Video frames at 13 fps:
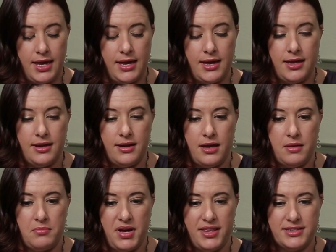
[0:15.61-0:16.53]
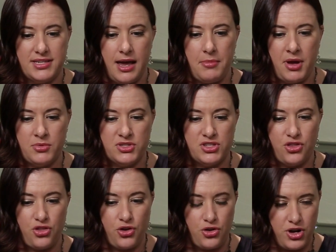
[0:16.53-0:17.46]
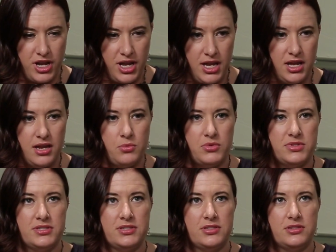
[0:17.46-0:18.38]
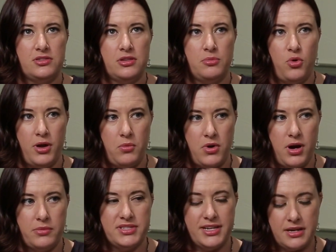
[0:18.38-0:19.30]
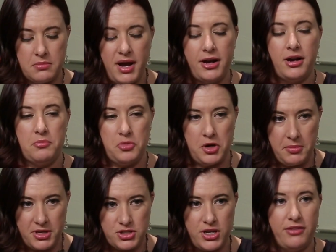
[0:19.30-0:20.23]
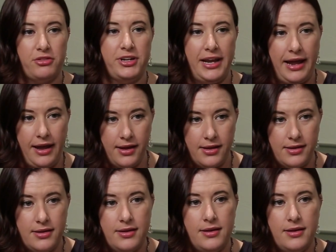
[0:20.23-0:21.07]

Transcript: and by the time I was 30, it was to the point where I was getting a migraine pretty much every day.